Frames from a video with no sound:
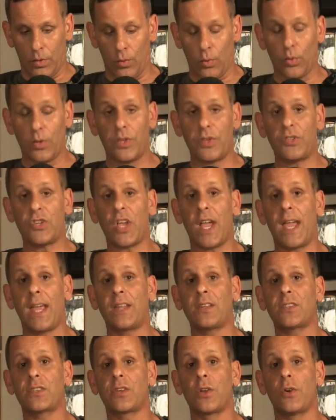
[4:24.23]
Who will the
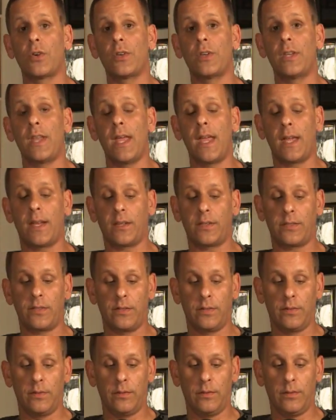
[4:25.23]
Giants go to
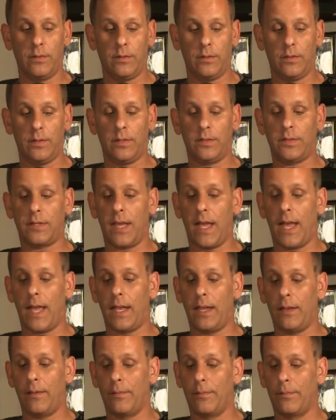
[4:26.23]
next? This
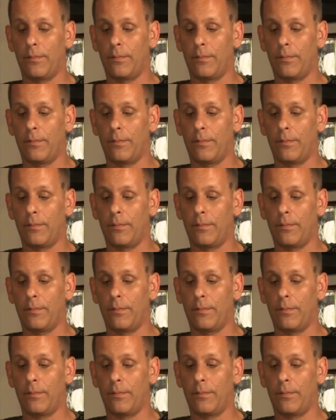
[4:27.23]
guy.